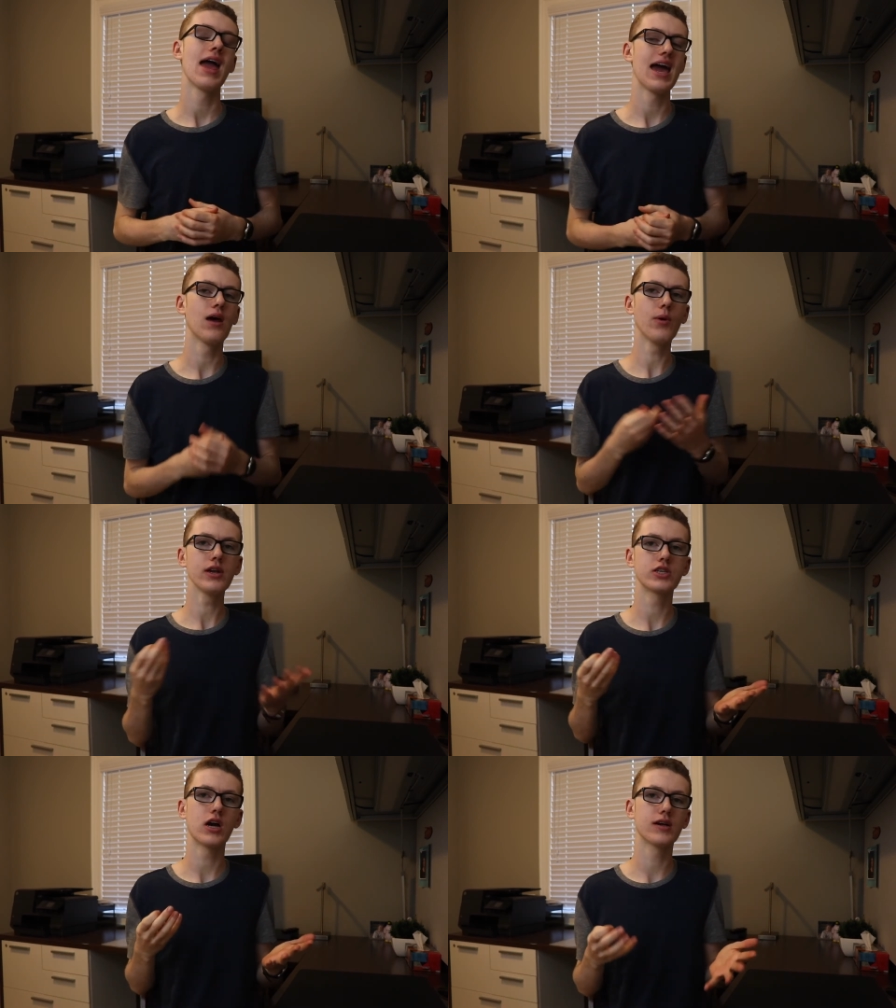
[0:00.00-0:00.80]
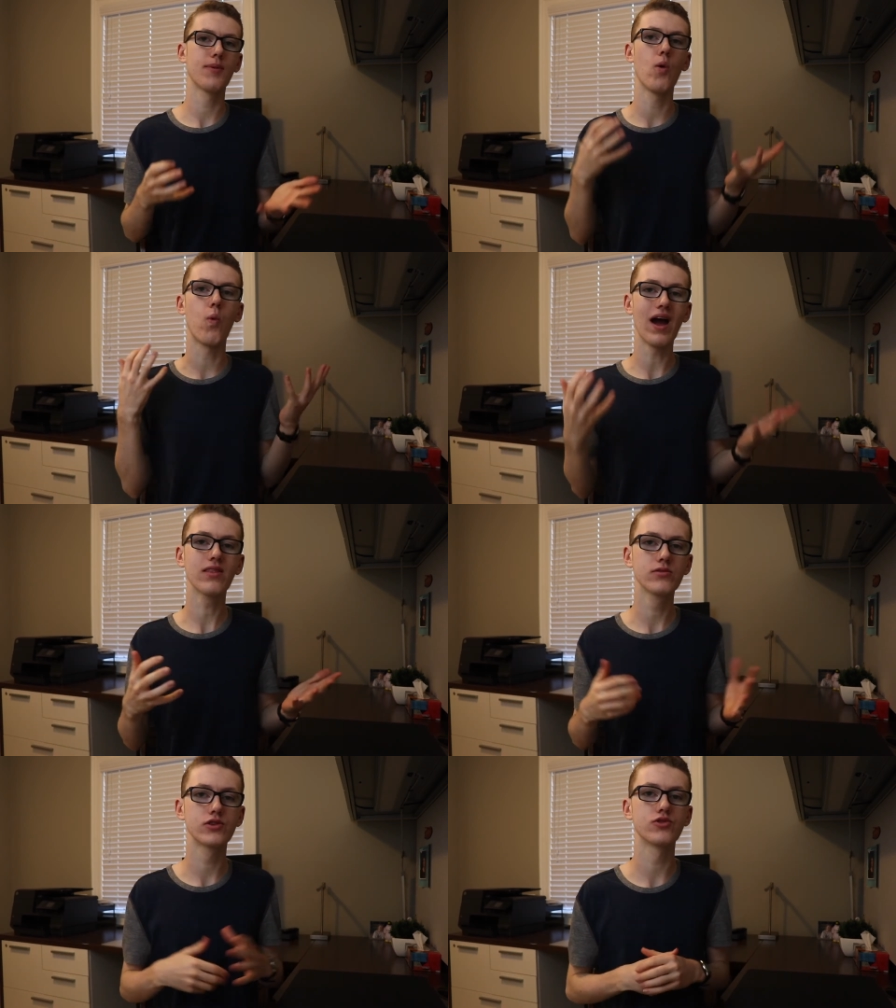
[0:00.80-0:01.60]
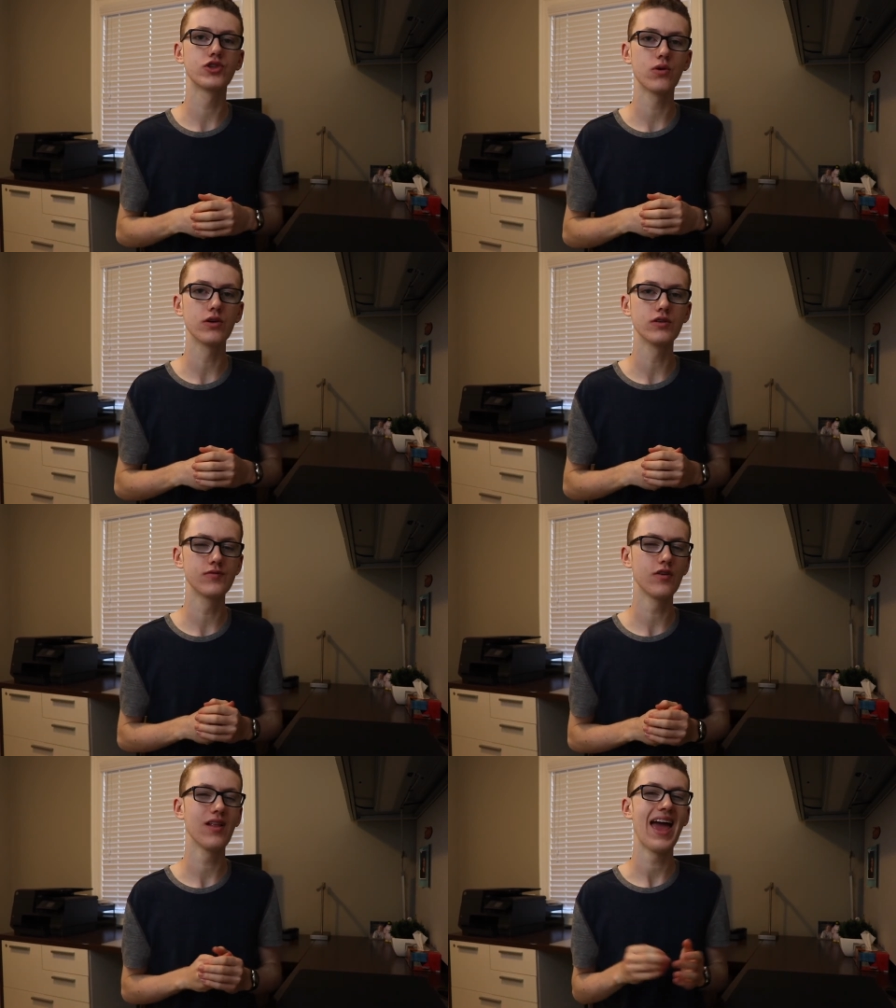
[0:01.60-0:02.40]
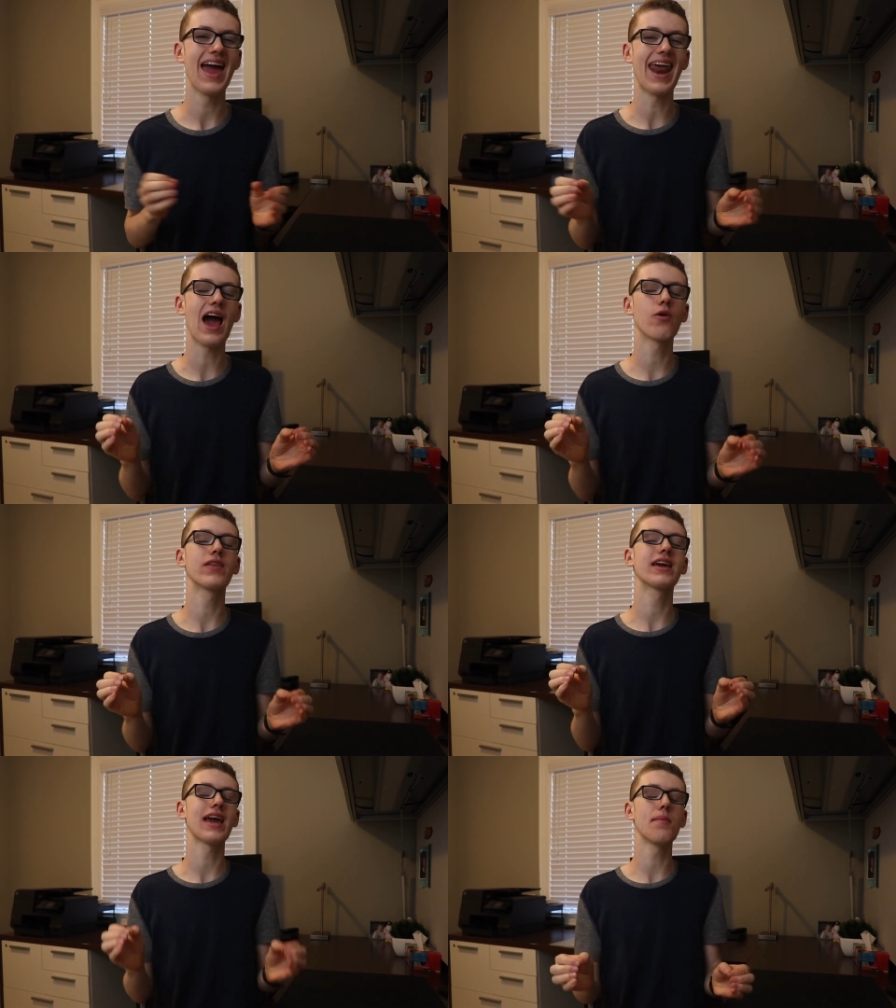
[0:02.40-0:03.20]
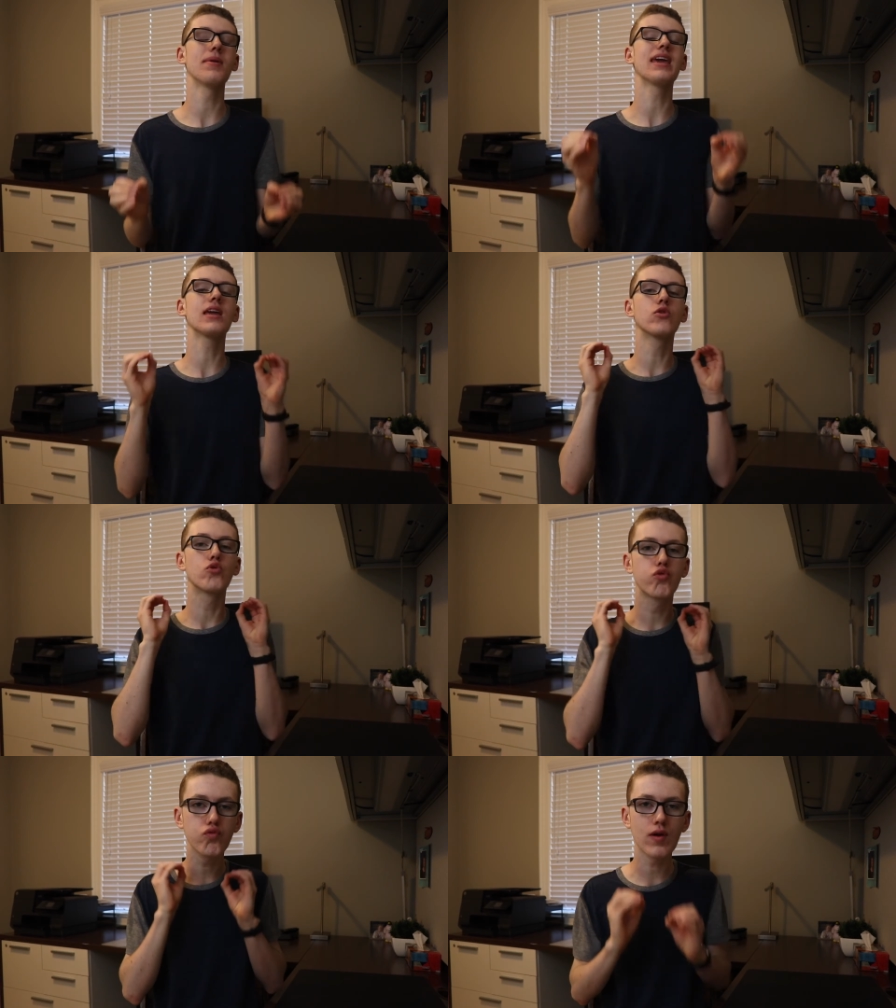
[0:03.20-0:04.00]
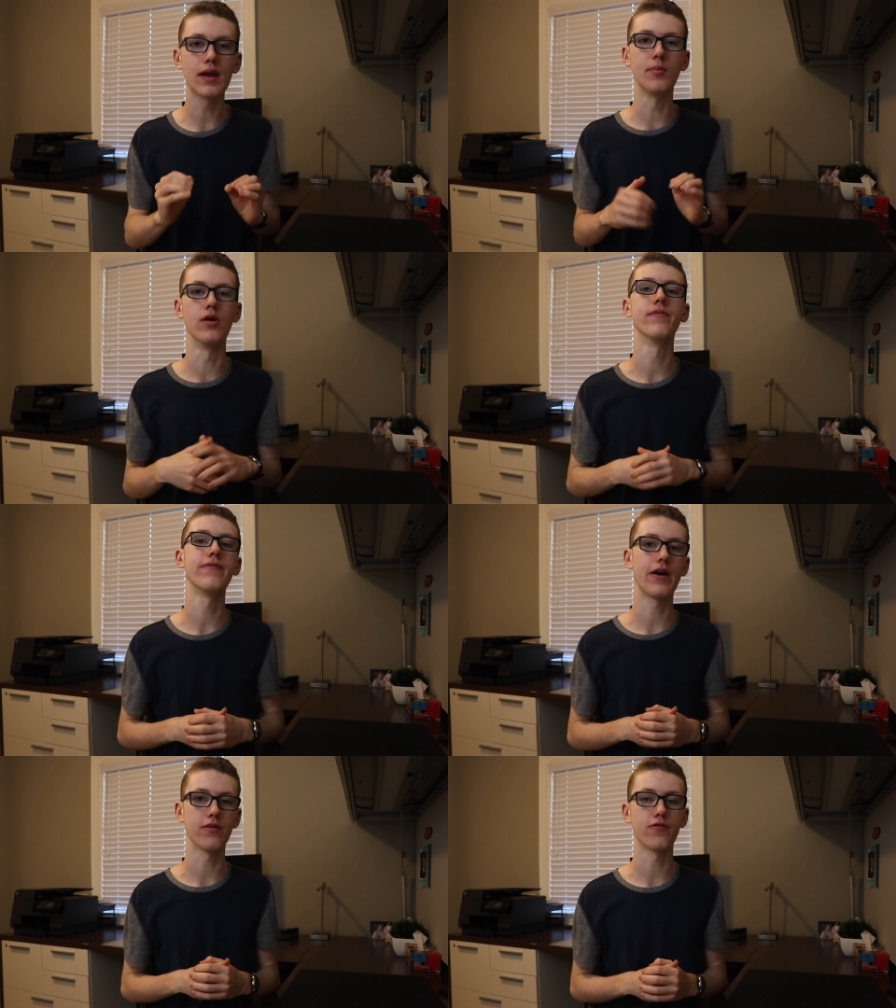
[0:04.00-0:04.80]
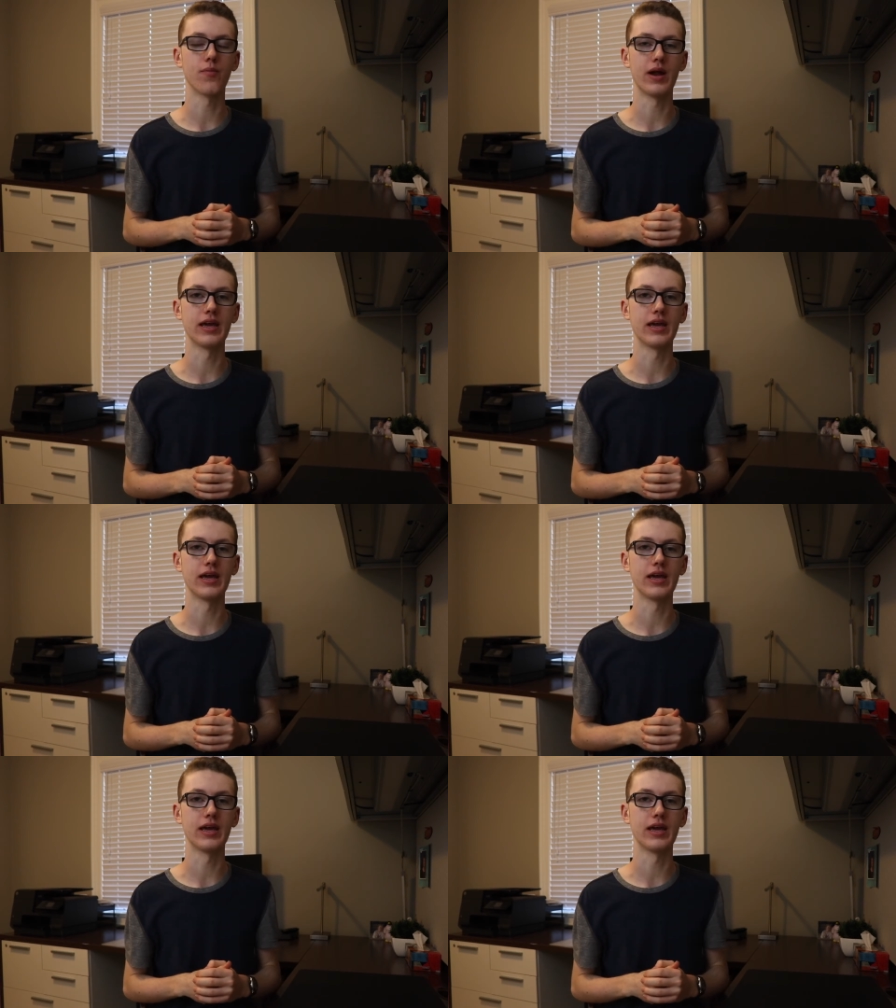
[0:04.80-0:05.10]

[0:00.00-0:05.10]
and I want to talk about why those are so useful and how they can be incredible value for money.